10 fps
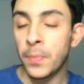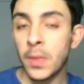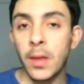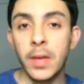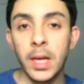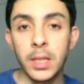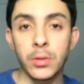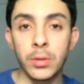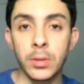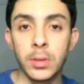the
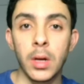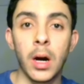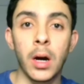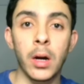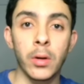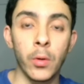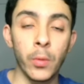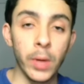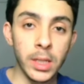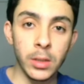answers are
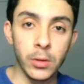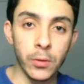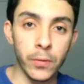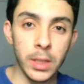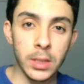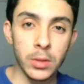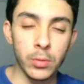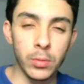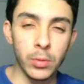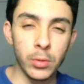already in your face, so
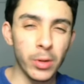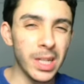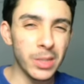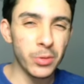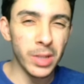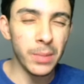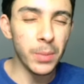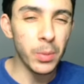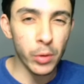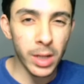you're not really
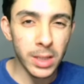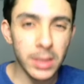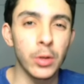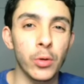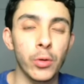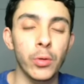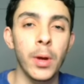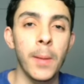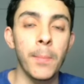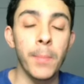memorizing or
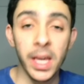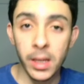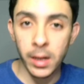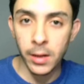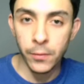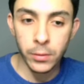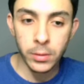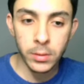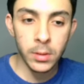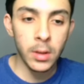making an
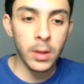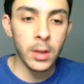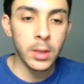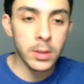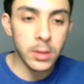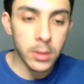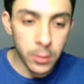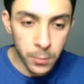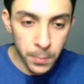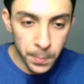effort.
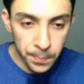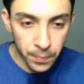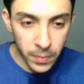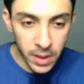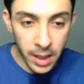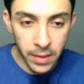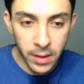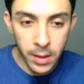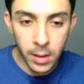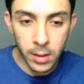So yeah, I
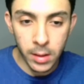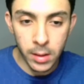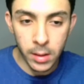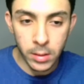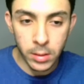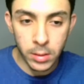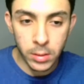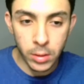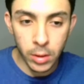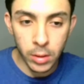think
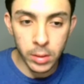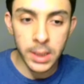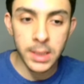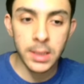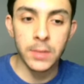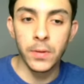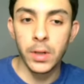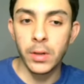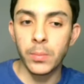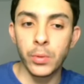toggle list is
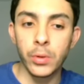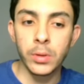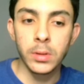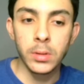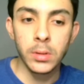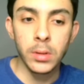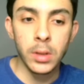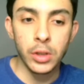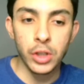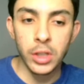very important.
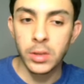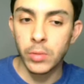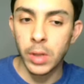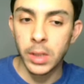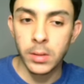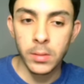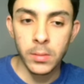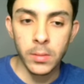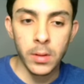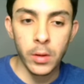Just write
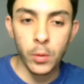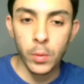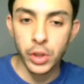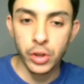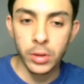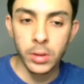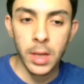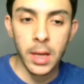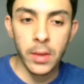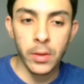the question
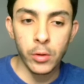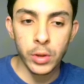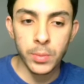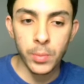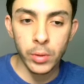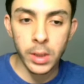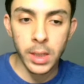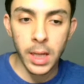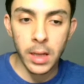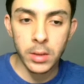and the corresponding
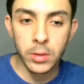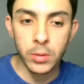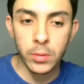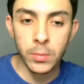answer